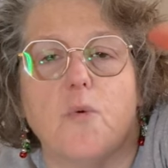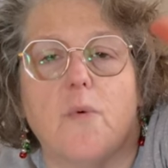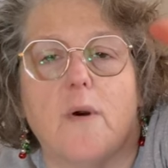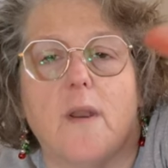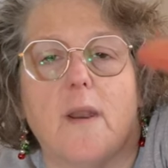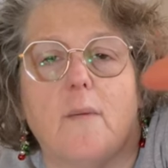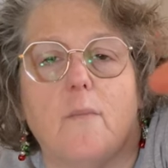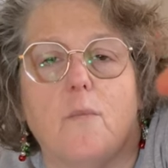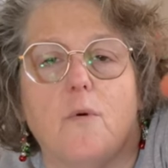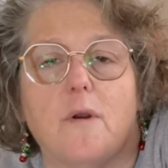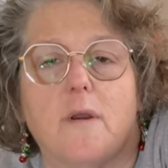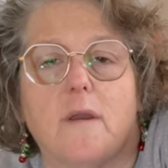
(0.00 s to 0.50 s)
when
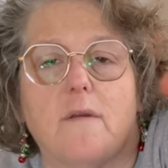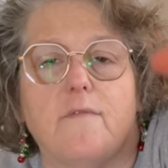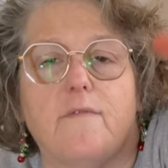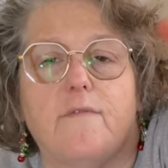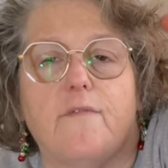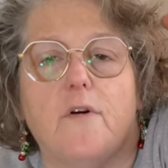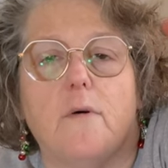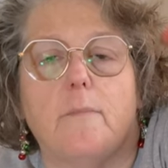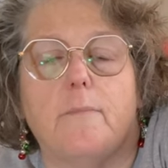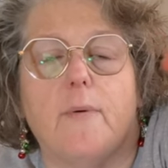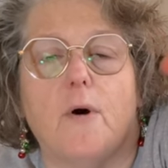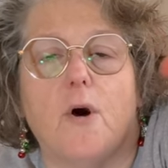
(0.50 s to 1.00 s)
I'm working
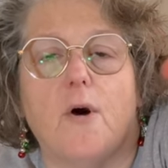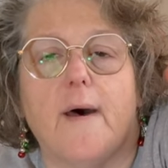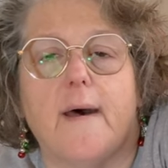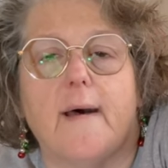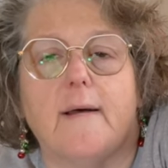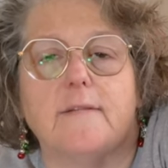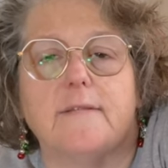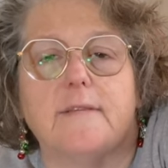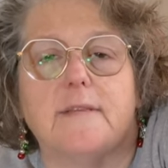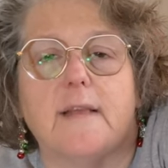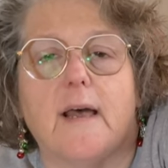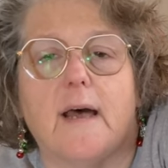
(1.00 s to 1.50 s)
football
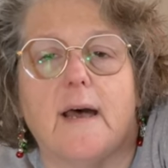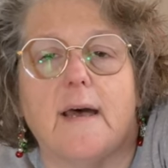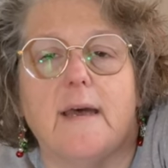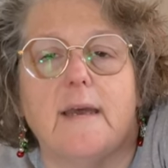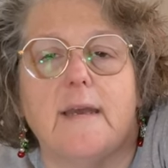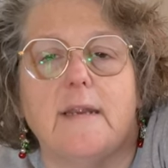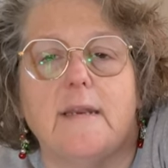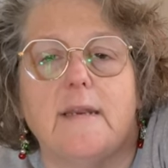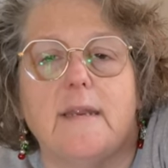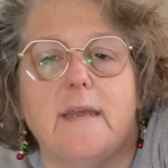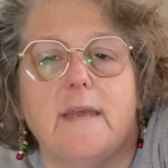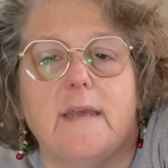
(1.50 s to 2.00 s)

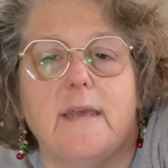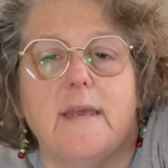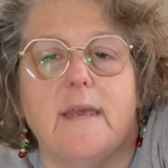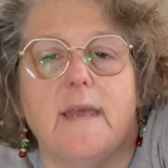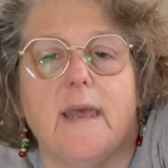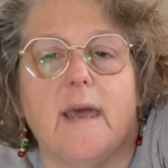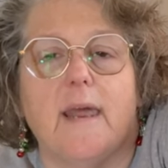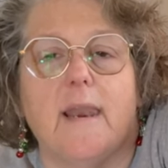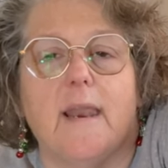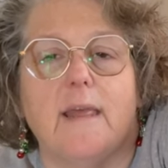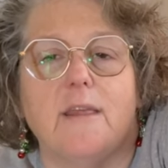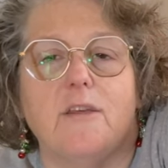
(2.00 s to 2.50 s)
outside,
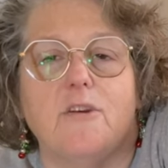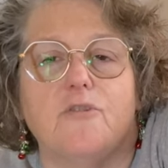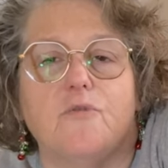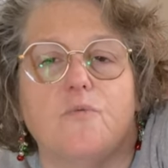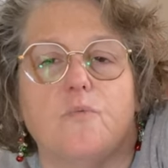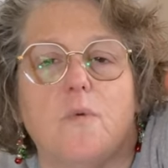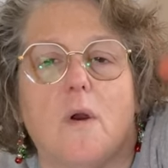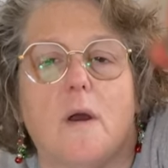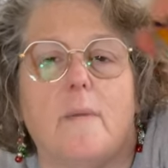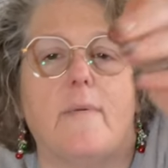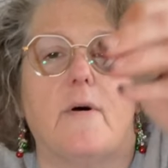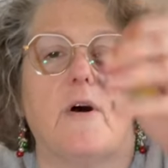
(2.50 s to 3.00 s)
and I just
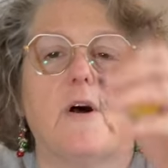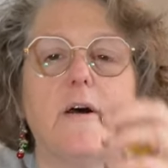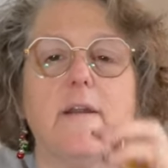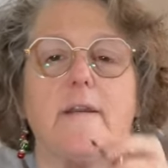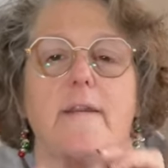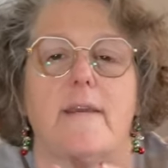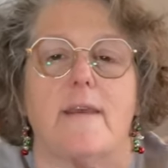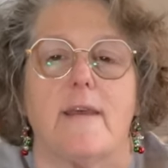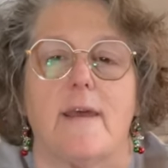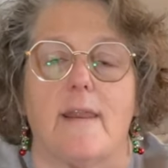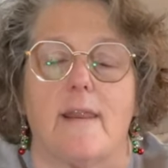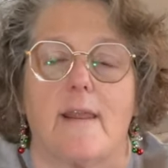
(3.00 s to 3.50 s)
rub on
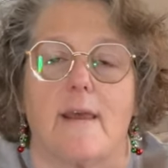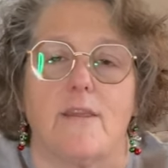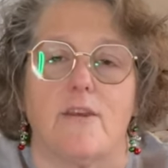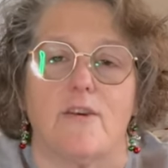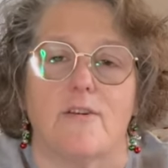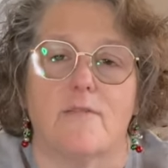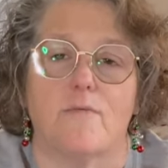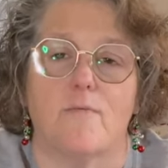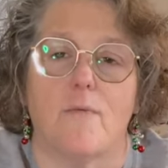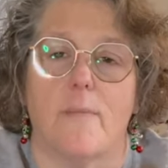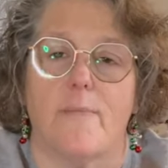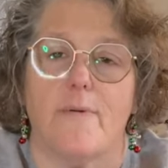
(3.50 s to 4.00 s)
it, and I
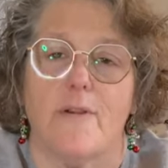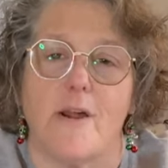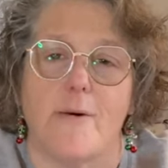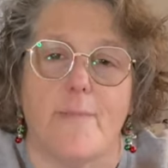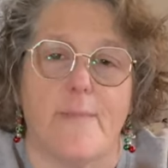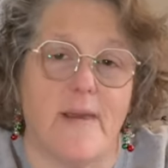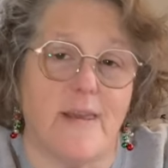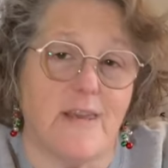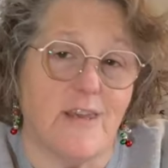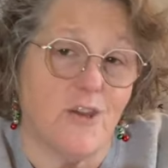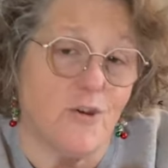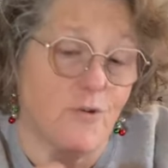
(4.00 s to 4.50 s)
just rub it on
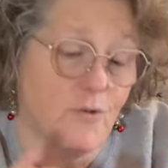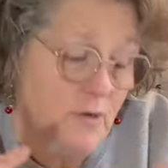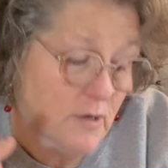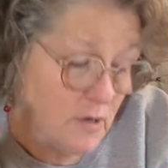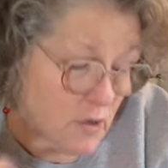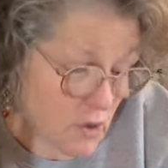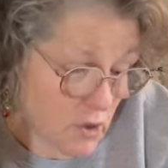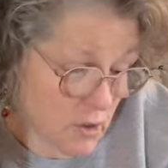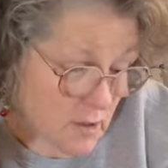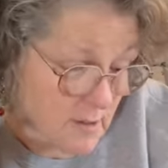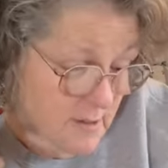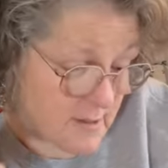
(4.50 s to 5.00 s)
my
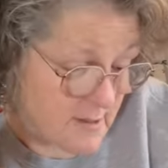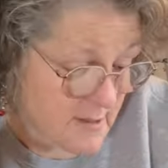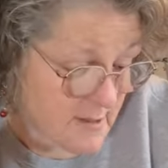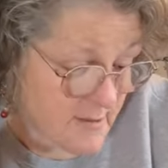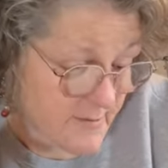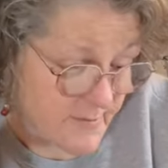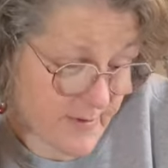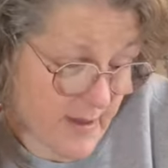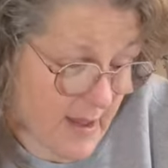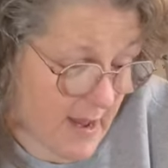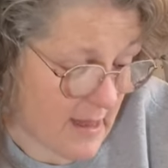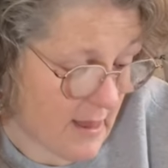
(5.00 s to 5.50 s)

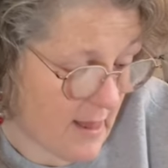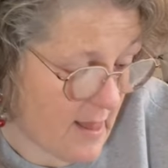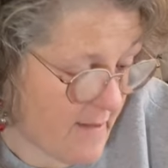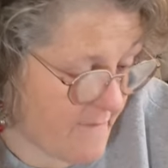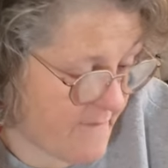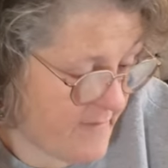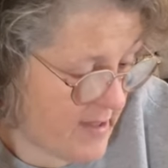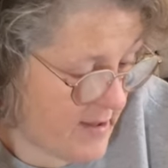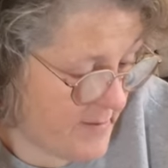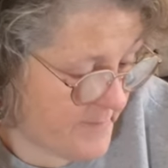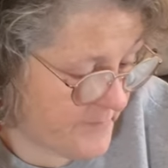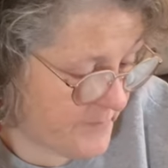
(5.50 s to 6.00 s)
cuticles. I
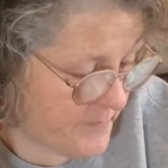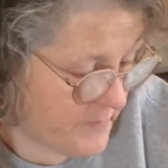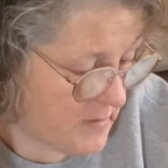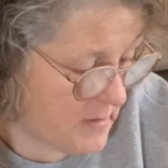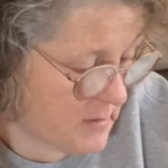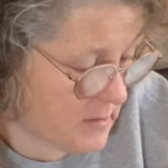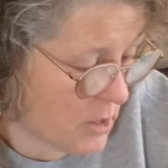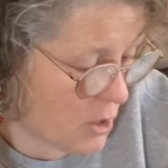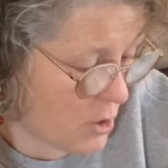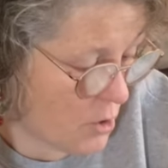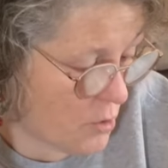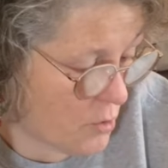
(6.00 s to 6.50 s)
love it.
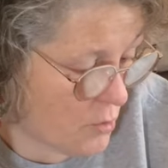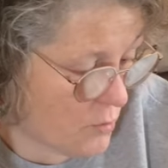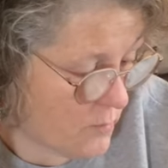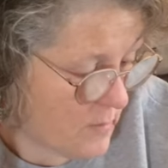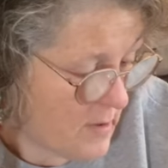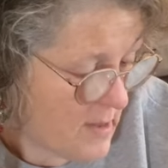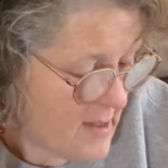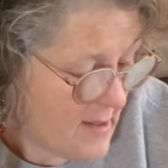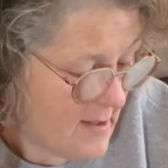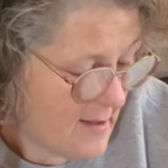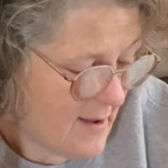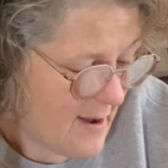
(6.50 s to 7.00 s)
So,
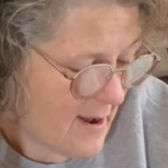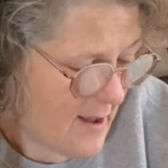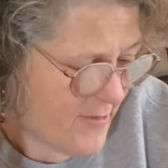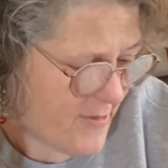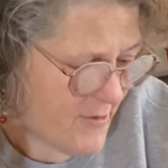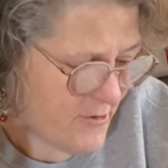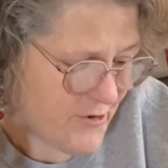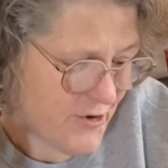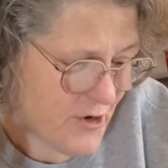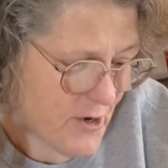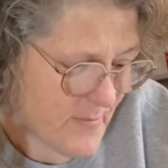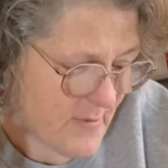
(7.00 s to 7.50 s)

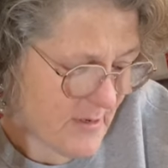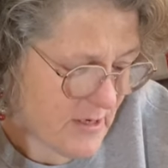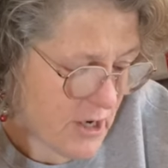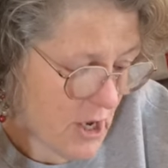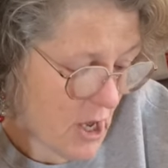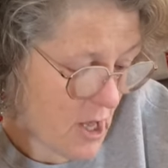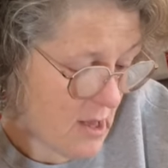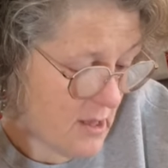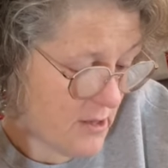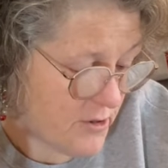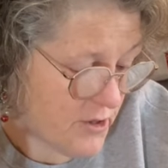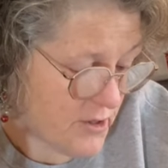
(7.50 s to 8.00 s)
although
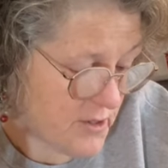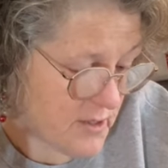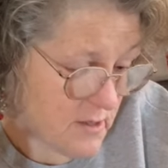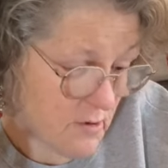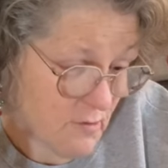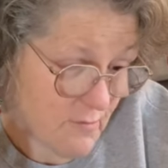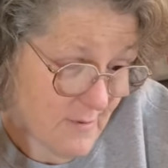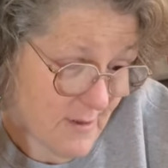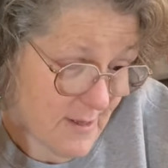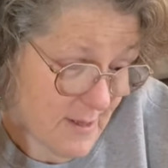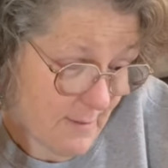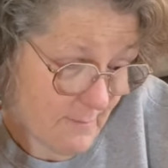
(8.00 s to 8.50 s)
dermatologists
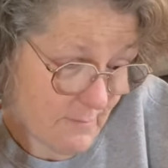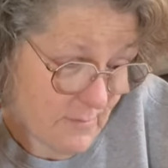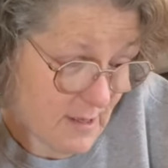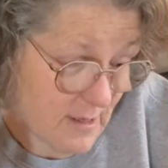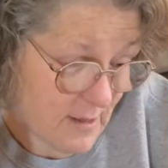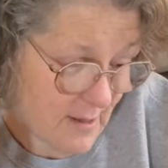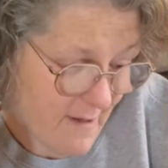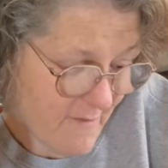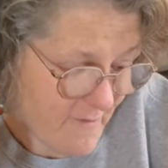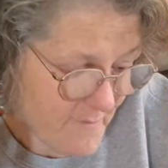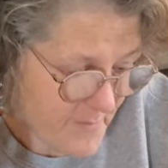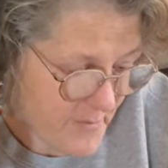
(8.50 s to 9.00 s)
don't seem to
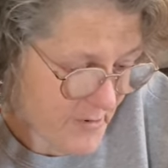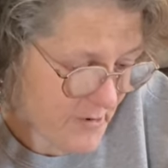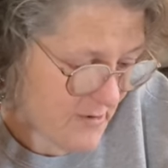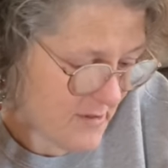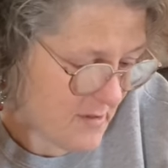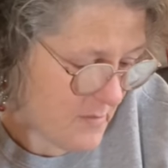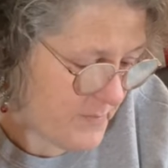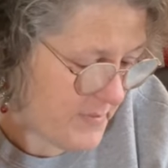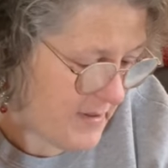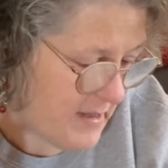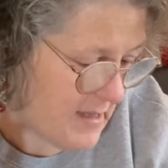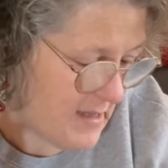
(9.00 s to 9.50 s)
love
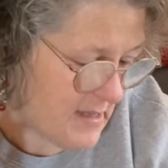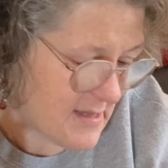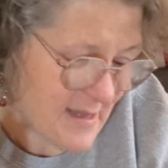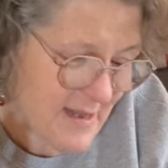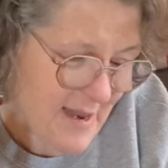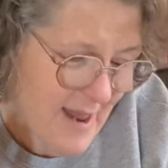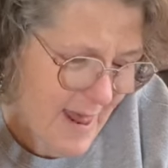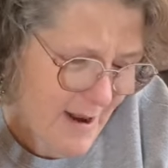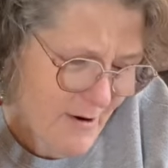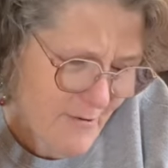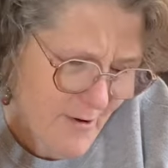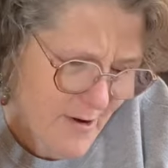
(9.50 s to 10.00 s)
Burt's Bees, and
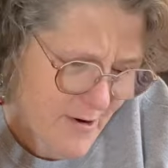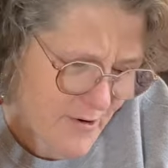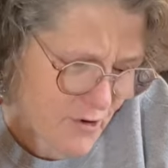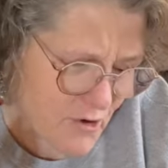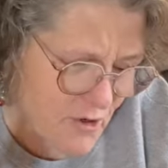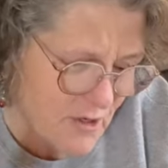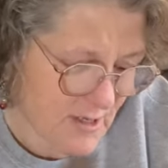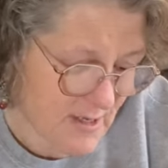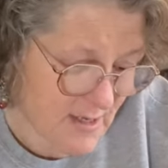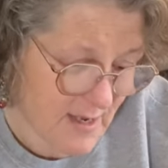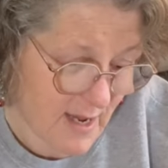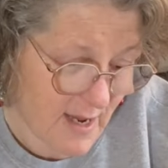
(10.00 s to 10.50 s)
I don't
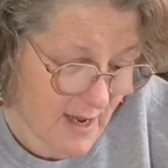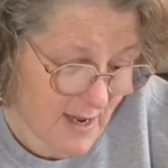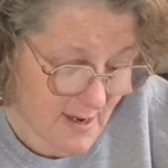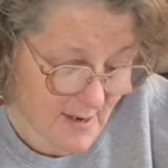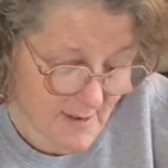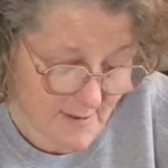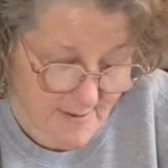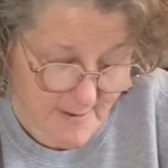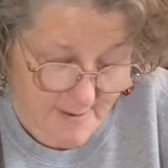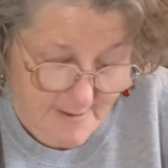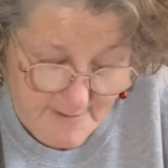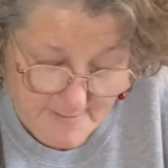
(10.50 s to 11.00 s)

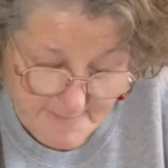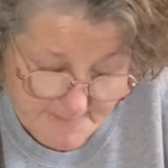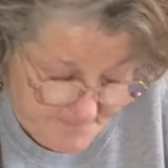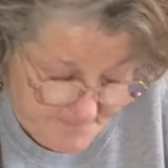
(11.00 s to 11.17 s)
understand.